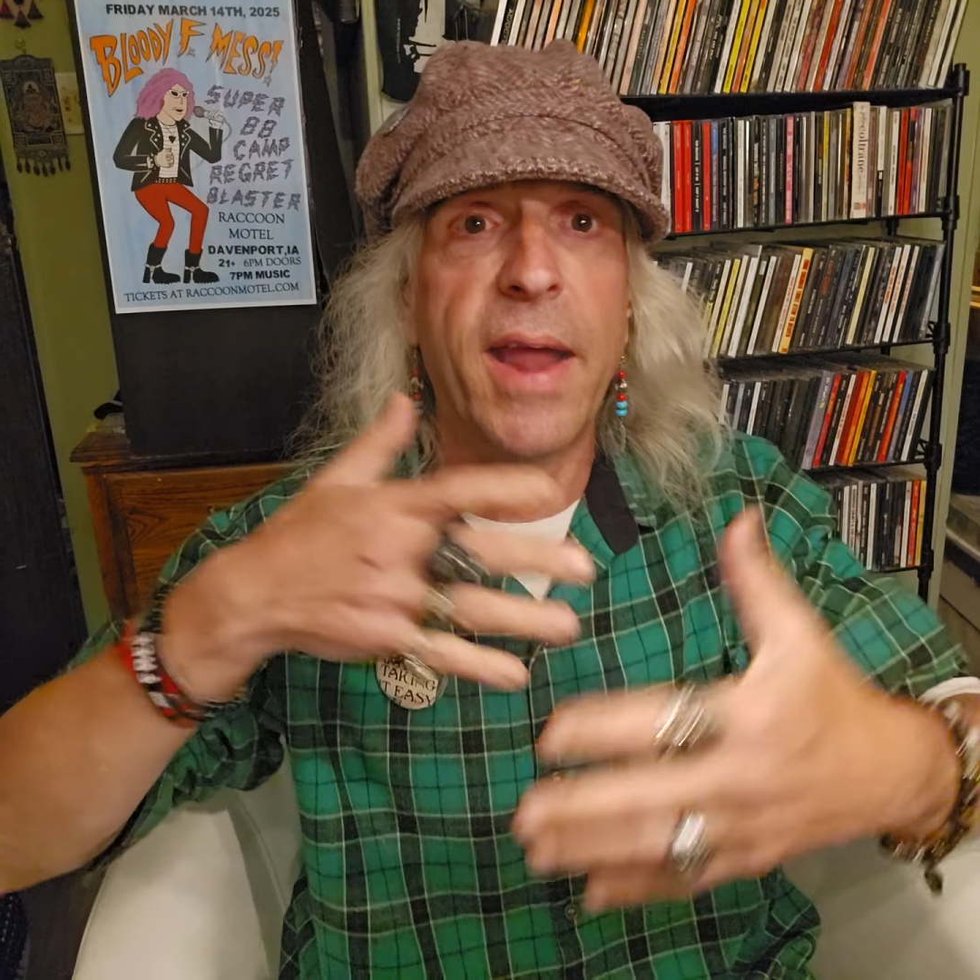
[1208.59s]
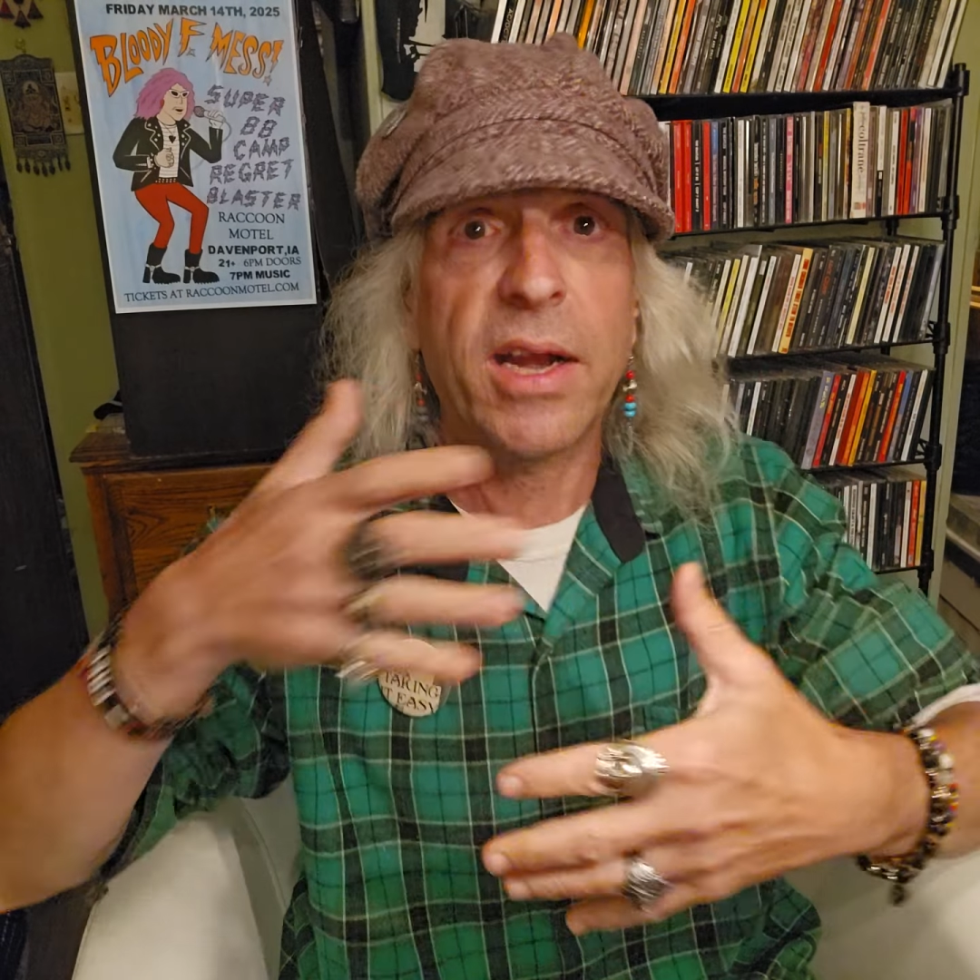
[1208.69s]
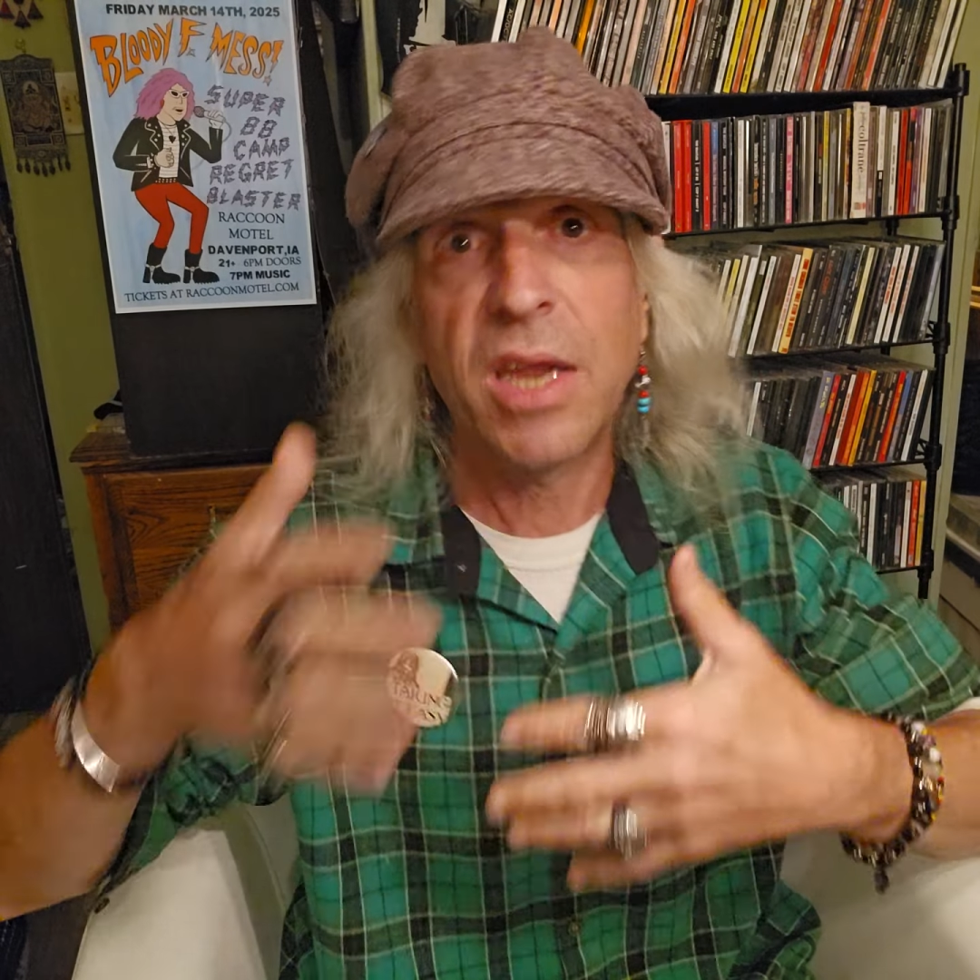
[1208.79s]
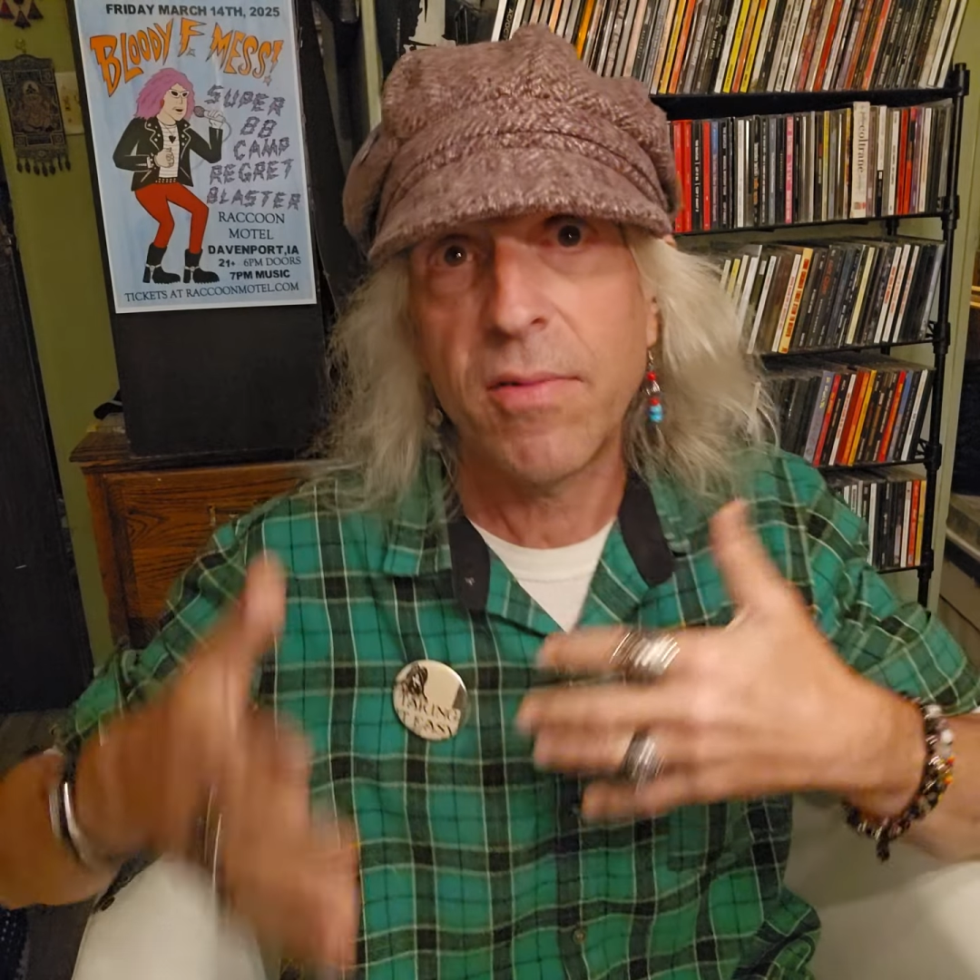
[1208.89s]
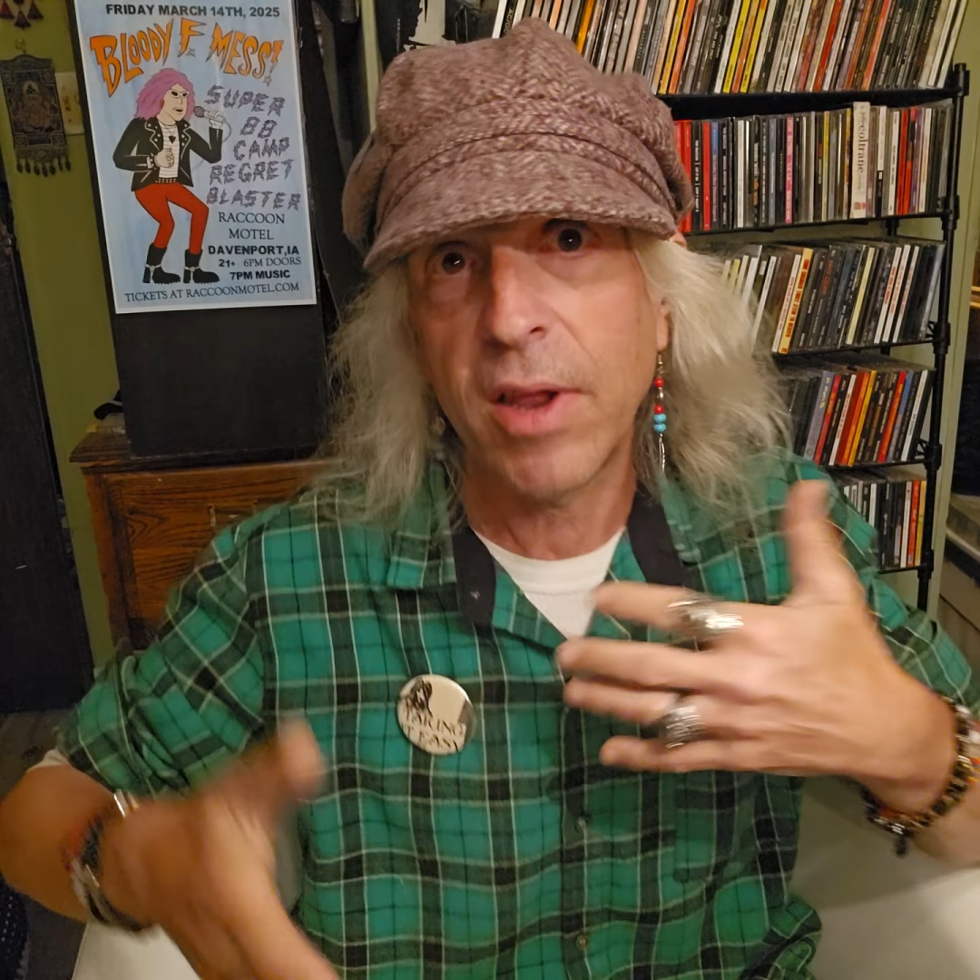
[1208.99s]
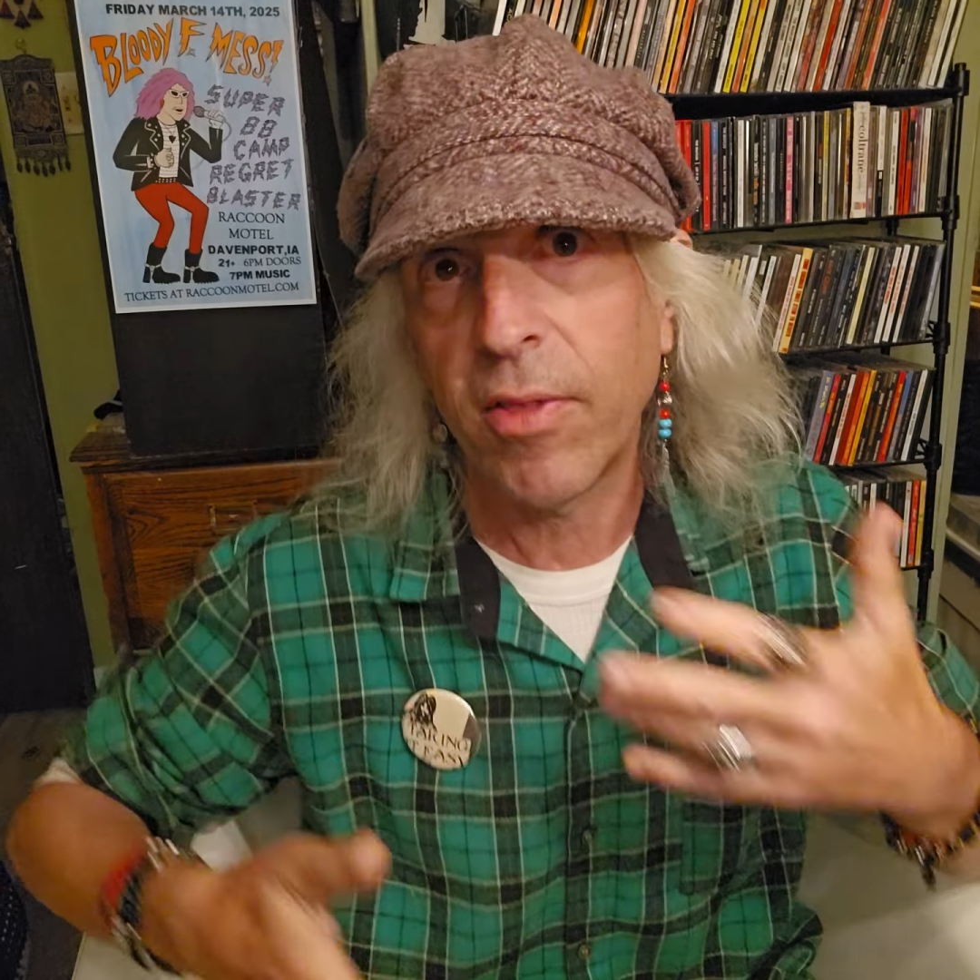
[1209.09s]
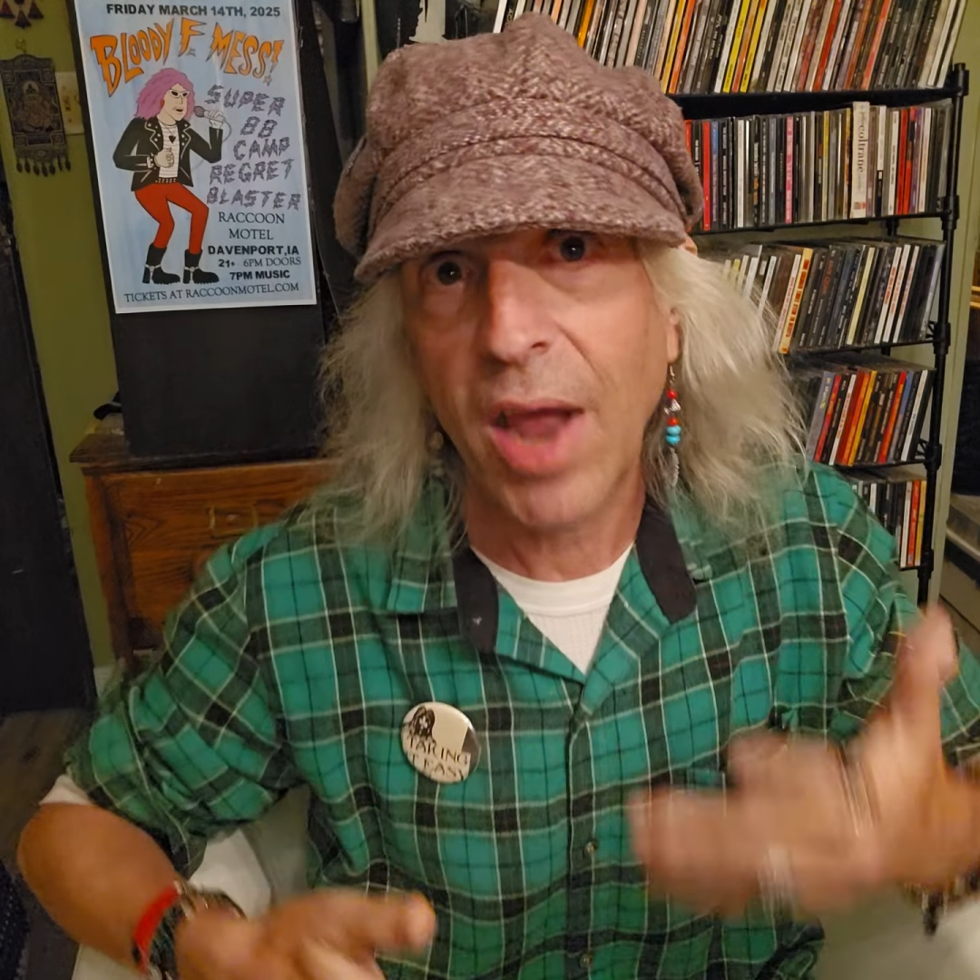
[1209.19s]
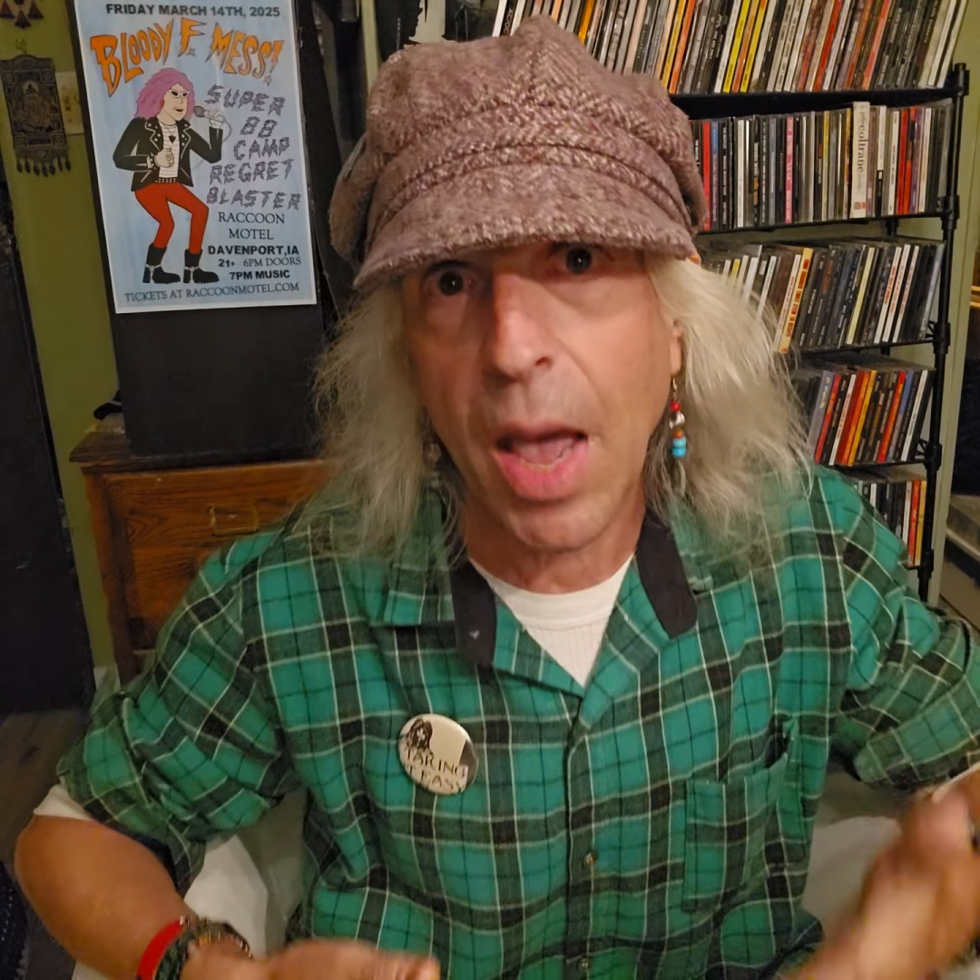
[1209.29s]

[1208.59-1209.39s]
and activity that